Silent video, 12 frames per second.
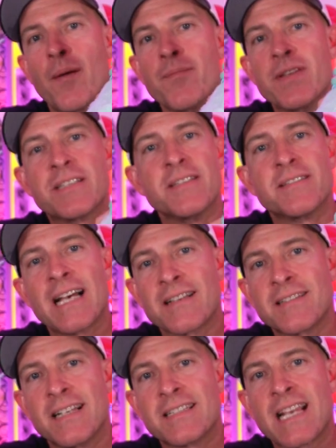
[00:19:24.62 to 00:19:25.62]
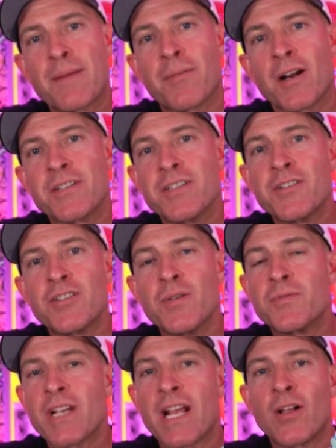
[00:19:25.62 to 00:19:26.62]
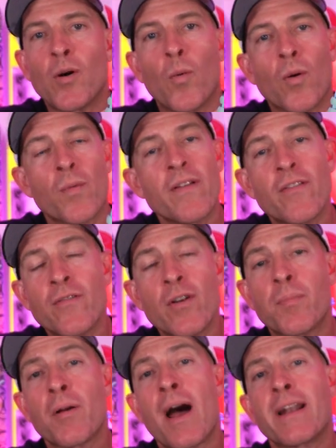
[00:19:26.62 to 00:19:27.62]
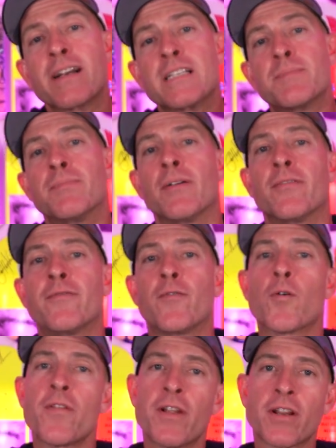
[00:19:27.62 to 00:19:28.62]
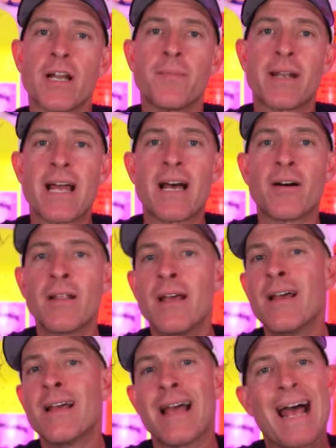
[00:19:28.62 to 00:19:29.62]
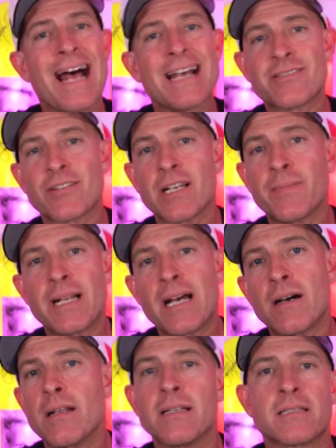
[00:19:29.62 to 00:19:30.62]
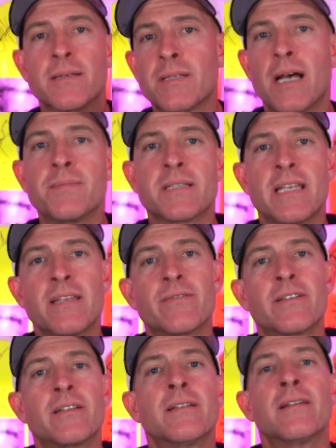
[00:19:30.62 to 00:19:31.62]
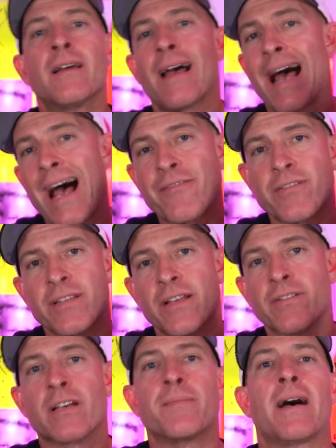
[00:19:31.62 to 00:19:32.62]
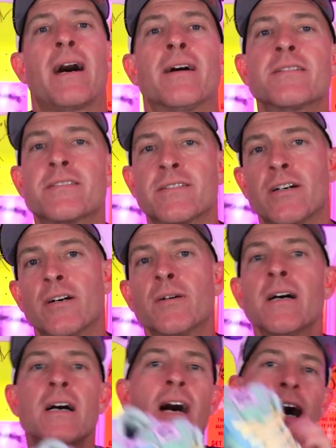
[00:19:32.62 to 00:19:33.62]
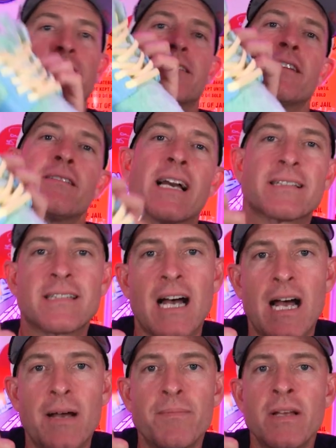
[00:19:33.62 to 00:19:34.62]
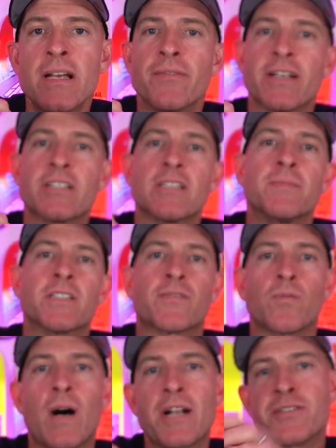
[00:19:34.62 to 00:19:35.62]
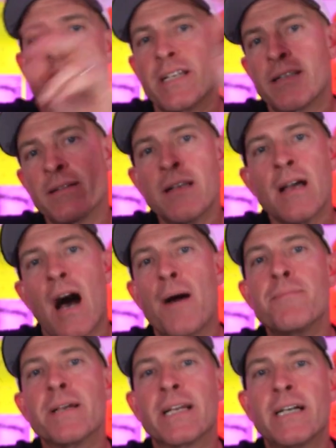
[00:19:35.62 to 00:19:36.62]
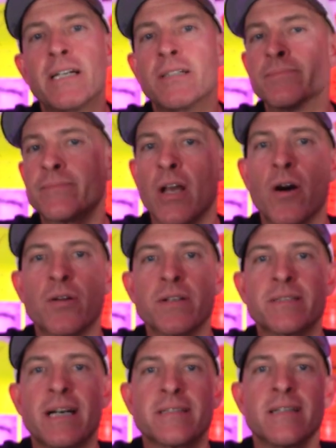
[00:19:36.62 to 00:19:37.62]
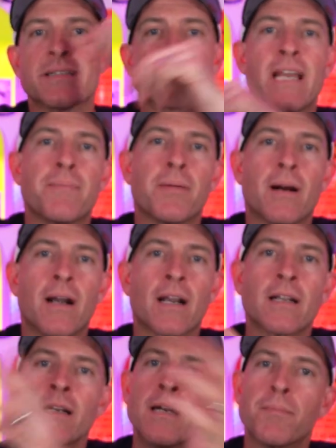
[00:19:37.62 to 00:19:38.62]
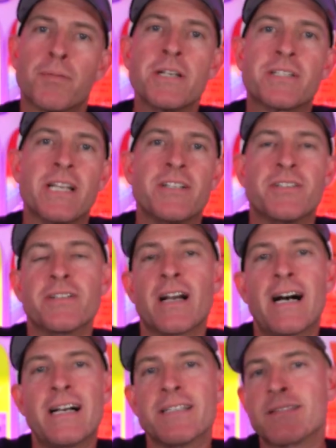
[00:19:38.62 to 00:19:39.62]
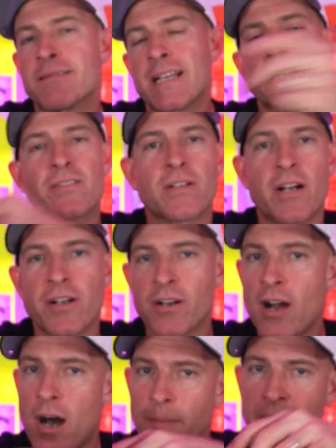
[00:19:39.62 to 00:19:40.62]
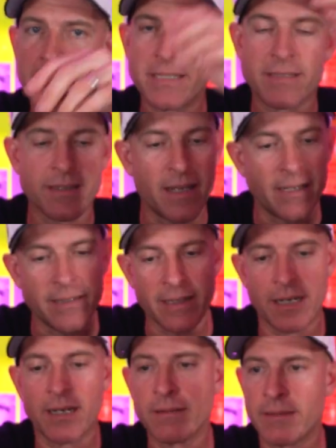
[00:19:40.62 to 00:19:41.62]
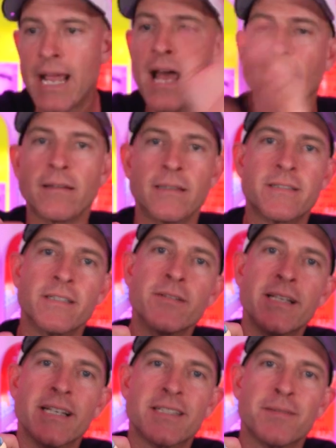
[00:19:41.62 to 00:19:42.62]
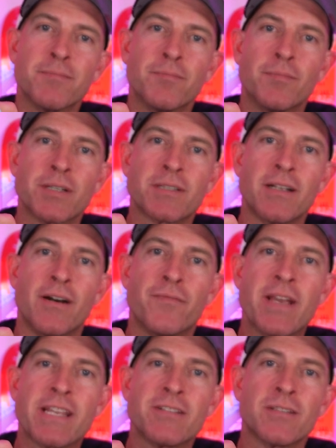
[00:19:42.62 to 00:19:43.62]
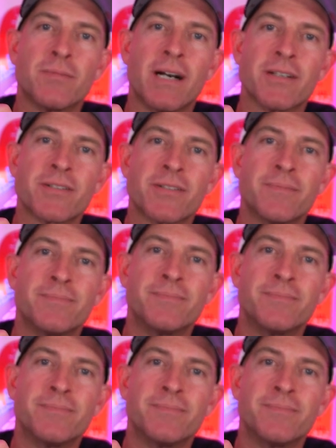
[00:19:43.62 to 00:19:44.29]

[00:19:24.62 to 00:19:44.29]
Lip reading: This is Southside Skate Park's YouTube channel, where we review products before they're coming out, as they're coming out, and sometimes even after they've come out. So I'll see you next time. Thanks so much for watching. I'm Big O, owner of Southside Skate Park. Appreciate you guys. Thanks for all your comments. And yeah, let's do this. Much love. Thank you so much.